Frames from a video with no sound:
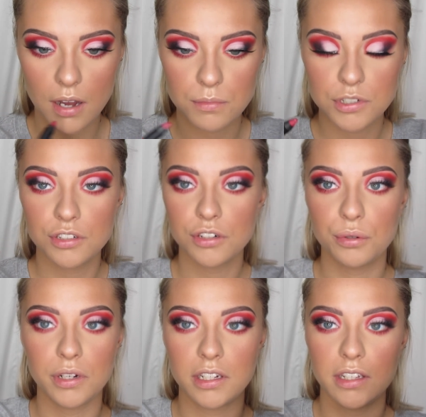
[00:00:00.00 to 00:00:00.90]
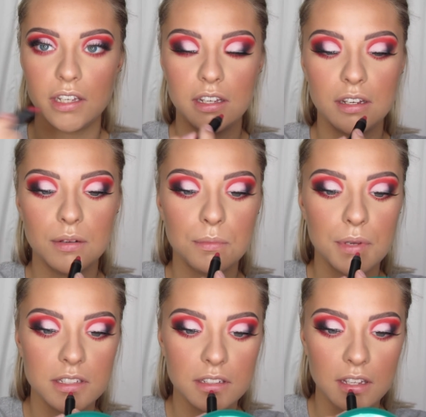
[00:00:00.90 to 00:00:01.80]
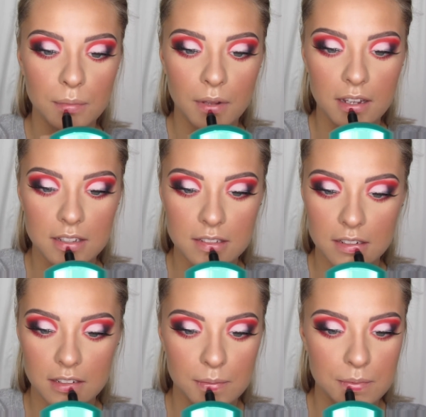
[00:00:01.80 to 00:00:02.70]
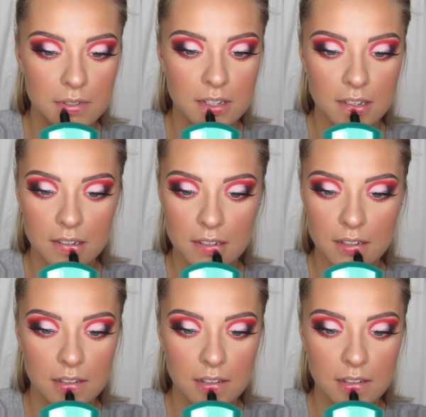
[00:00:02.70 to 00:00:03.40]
just going to quickly basically apply this like lipstick.